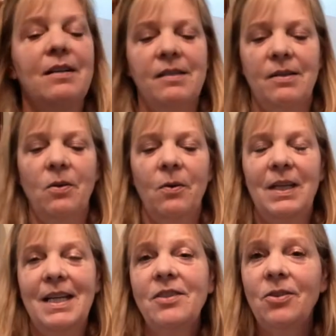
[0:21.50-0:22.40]
So
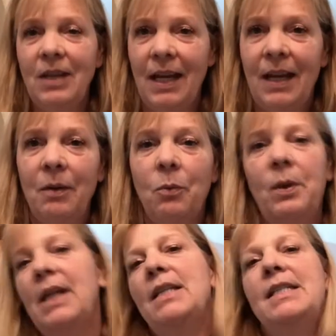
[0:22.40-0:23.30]
yesterday
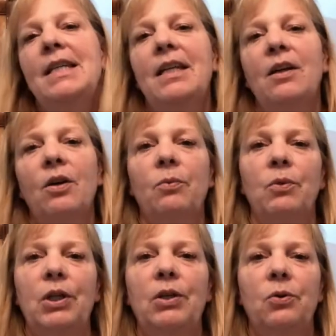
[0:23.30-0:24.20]
we did a
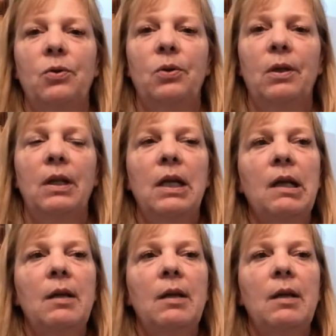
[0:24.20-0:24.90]
really cool